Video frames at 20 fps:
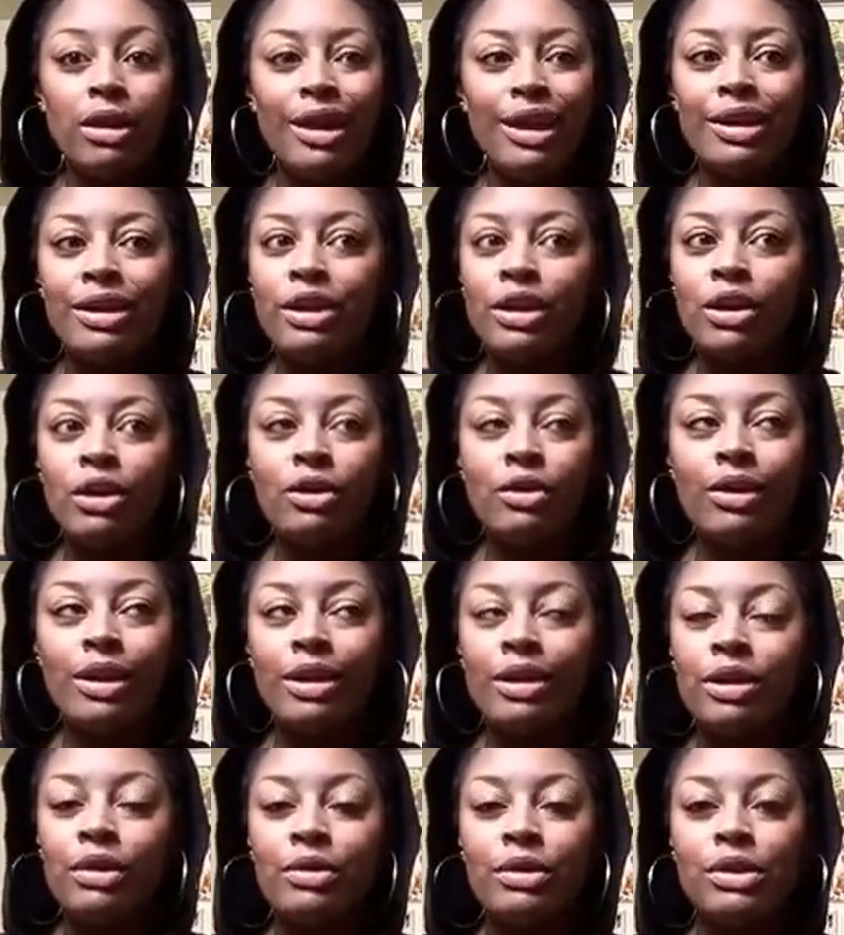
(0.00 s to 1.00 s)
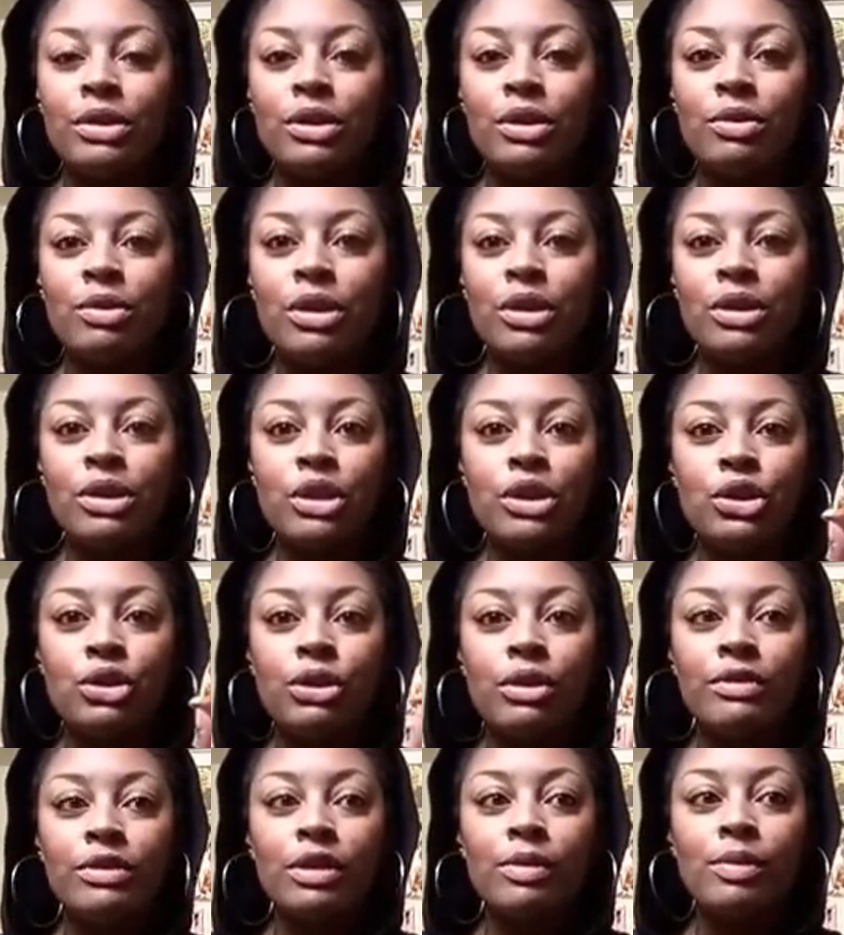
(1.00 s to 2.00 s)
I know it's so weird. The Joy
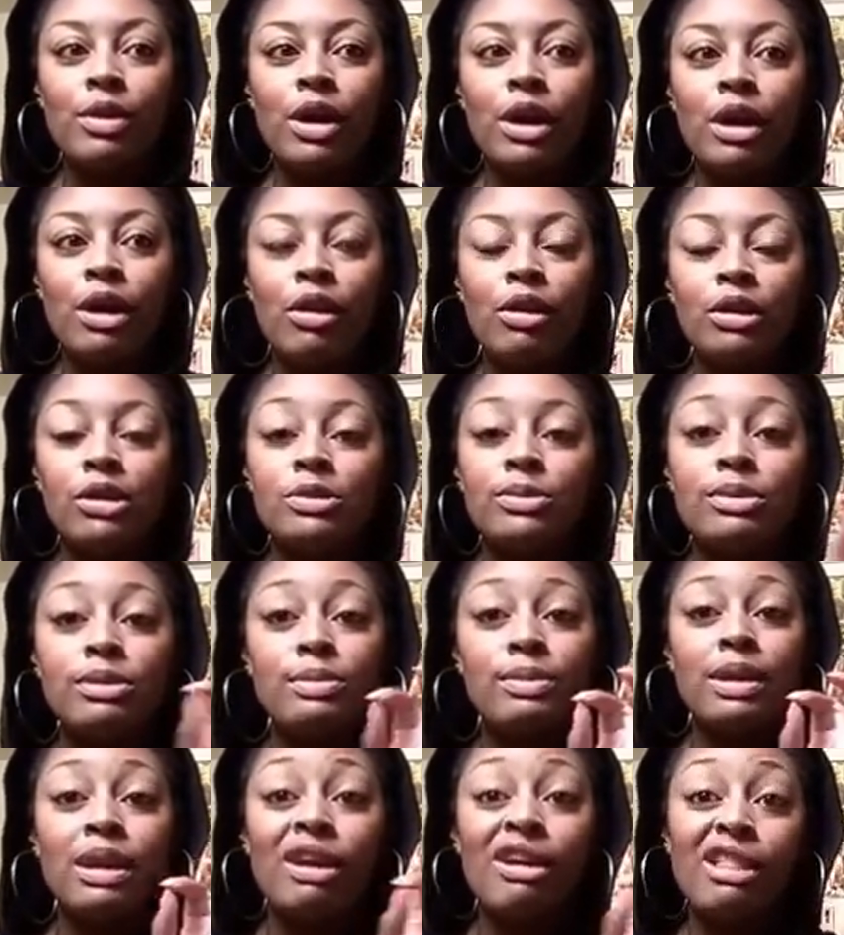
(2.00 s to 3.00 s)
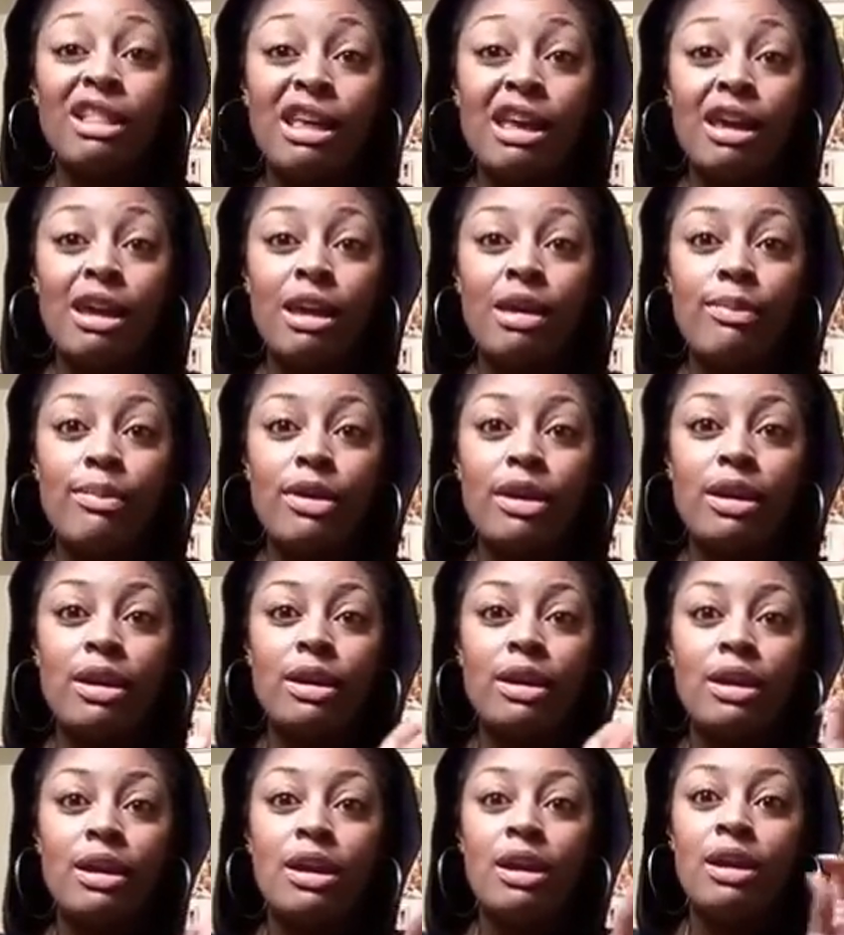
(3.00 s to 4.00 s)
of Summer L is supposed to be LA, but
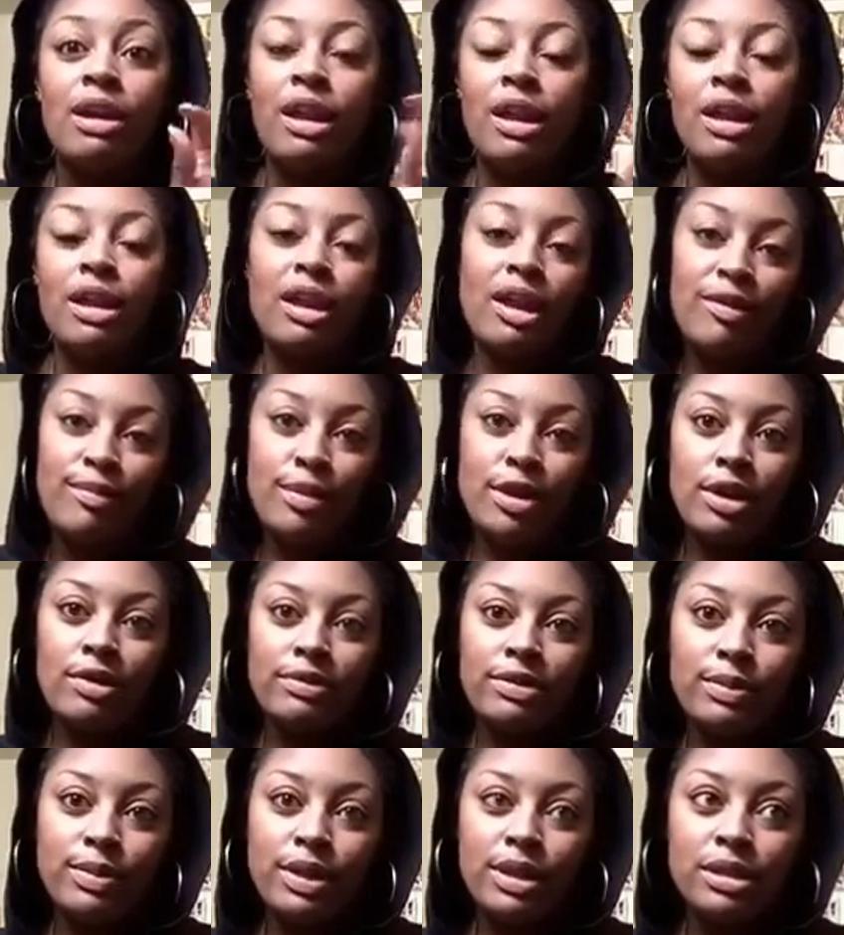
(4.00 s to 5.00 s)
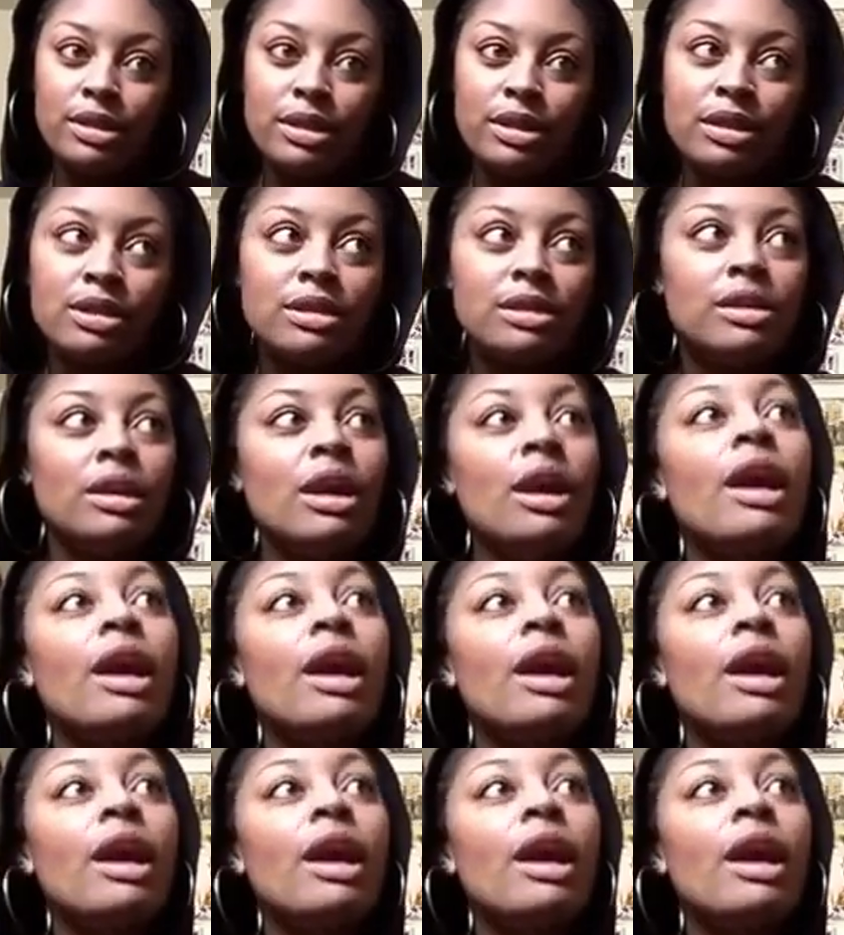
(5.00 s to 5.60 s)
it didn't give me enough spaces.